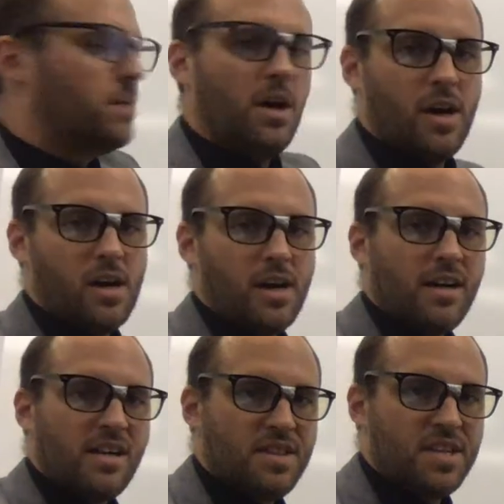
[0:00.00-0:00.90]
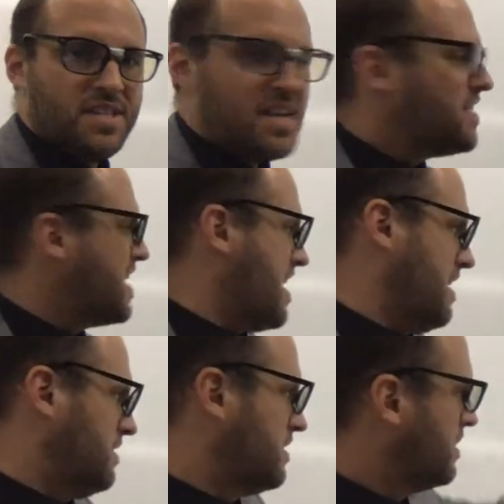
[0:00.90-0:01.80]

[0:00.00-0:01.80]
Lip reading: bar the dividend.